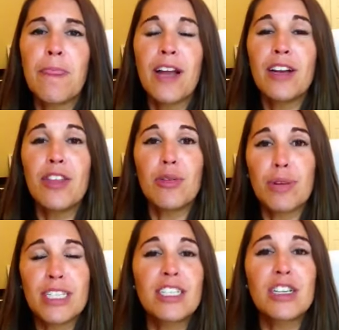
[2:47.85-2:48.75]
another
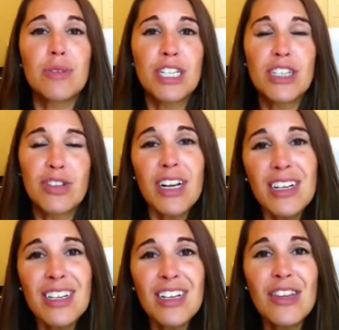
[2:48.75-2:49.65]
reason to
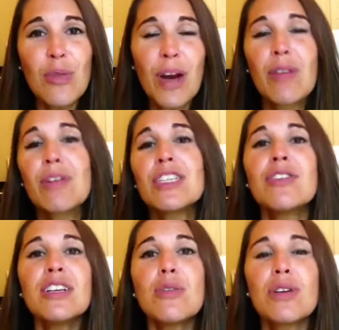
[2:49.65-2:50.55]
restrict, another way to
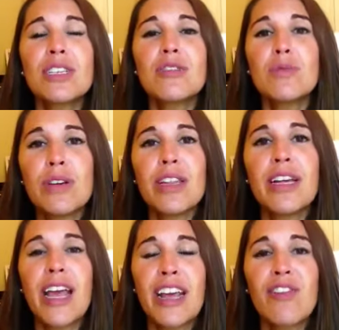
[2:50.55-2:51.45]
restrict, or is this really
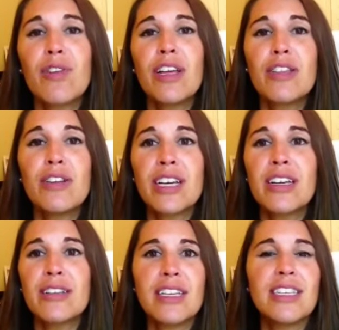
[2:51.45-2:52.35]
like, hey, if we look
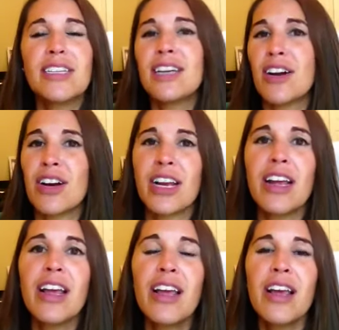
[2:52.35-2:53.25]
at, let's say, dairy,